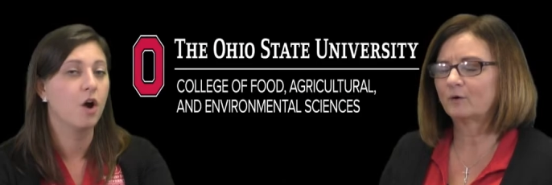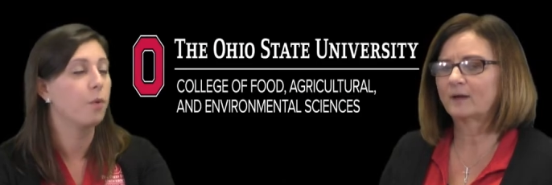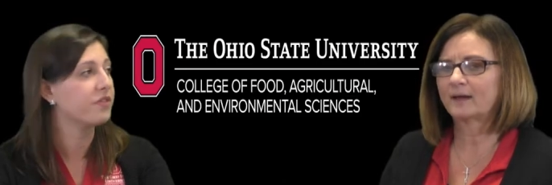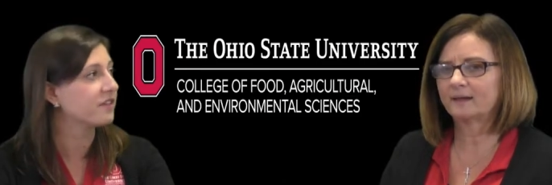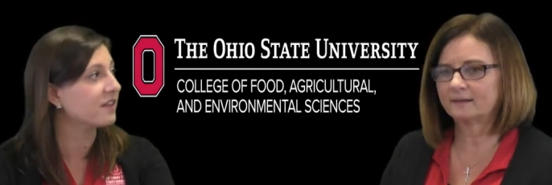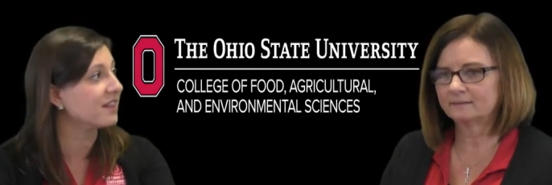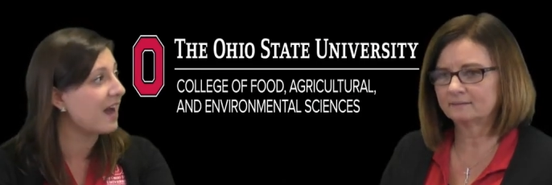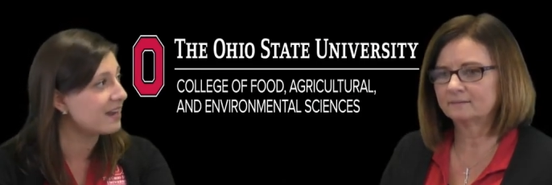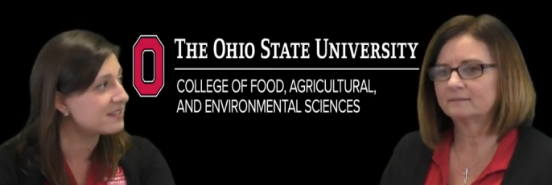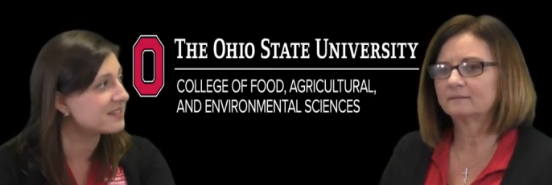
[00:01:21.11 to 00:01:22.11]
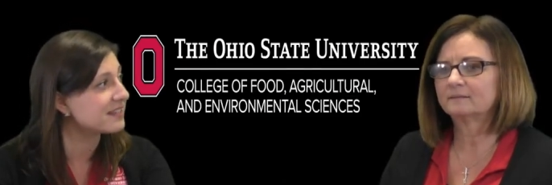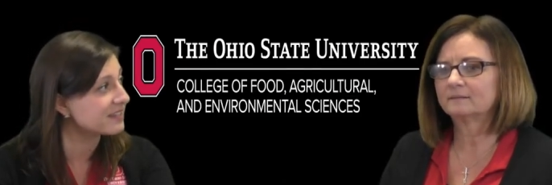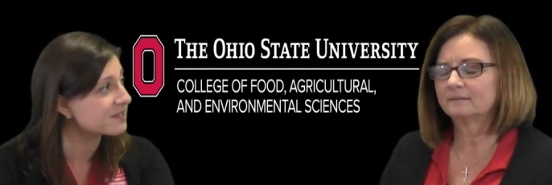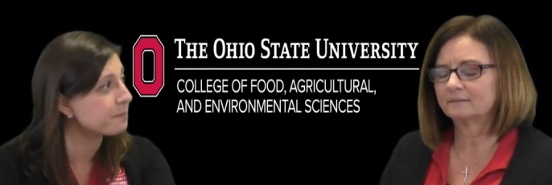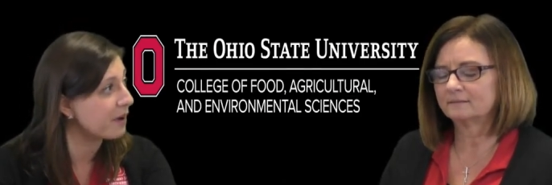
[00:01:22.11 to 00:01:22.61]
Speaker 1: within the last
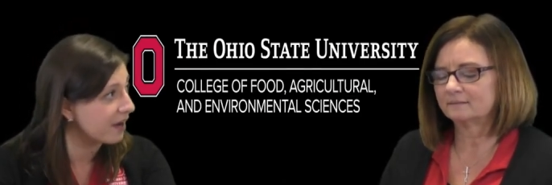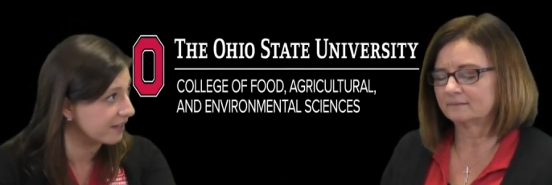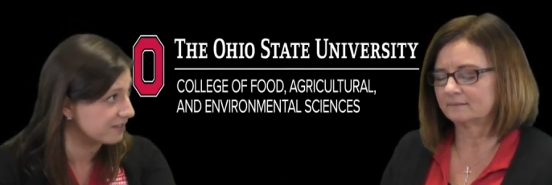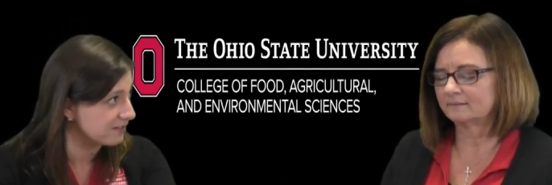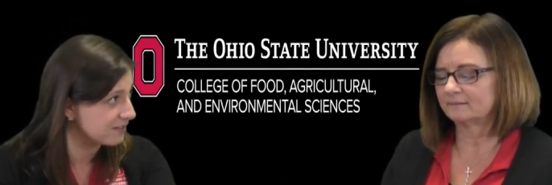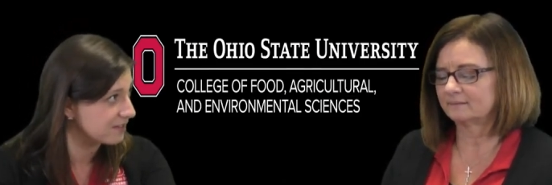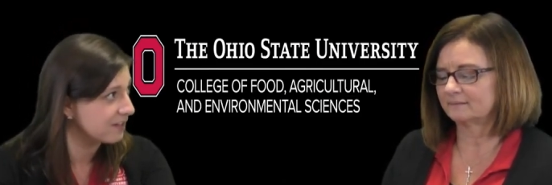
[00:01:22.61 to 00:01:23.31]
six months